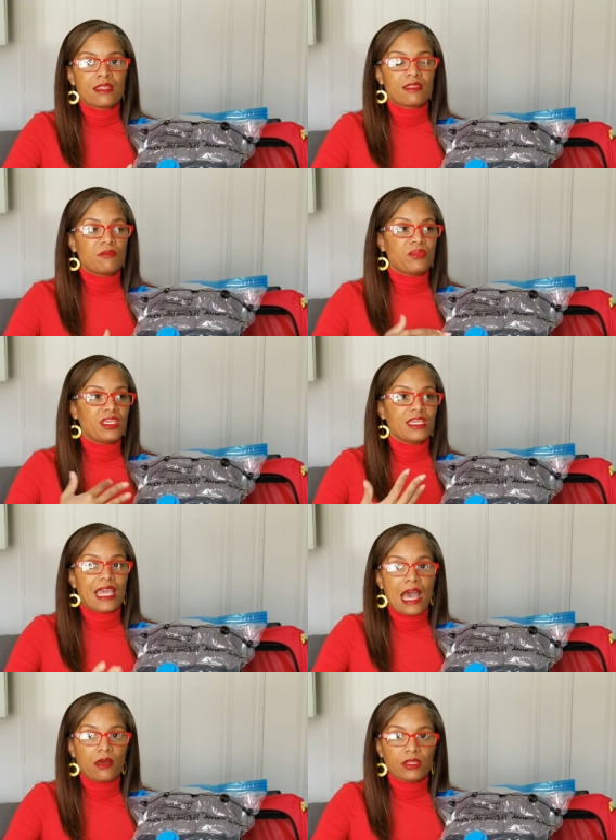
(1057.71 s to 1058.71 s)
than being
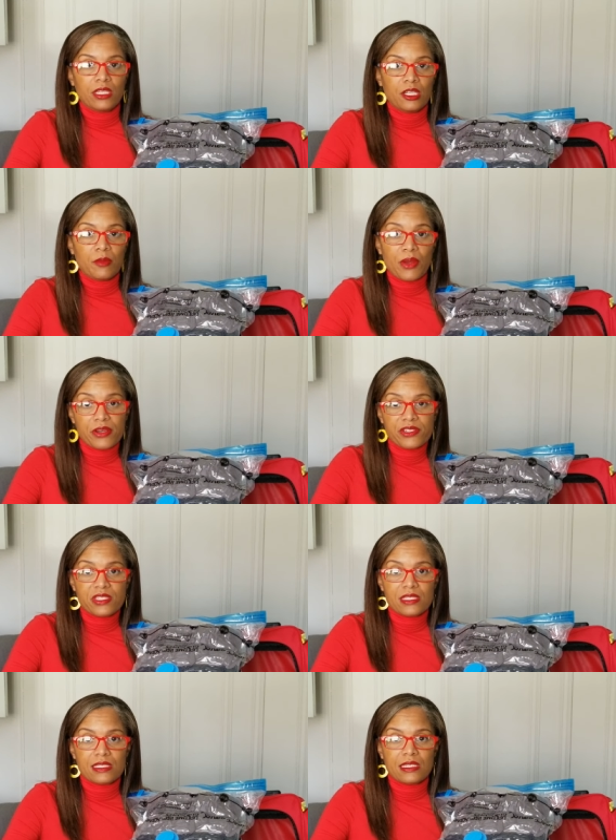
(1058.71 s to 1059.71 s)
out in an
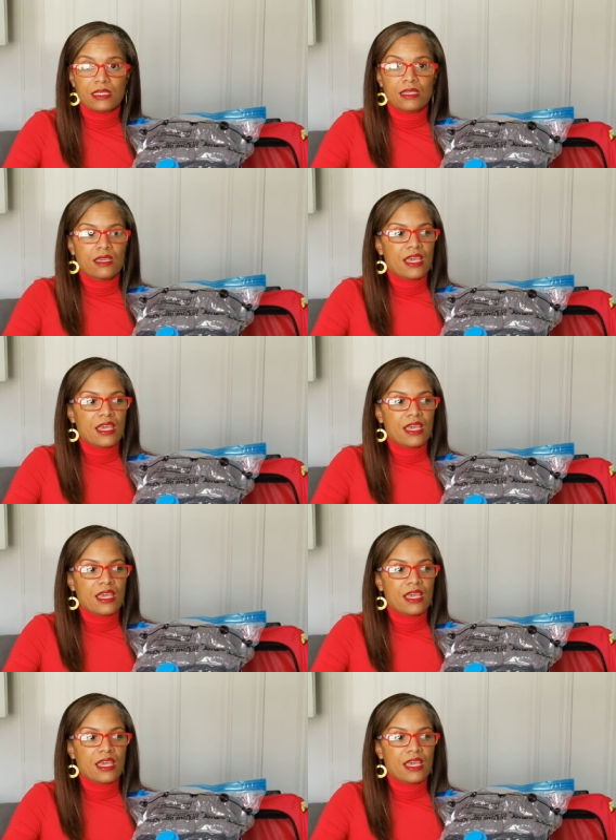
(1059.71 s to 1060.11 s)
emergency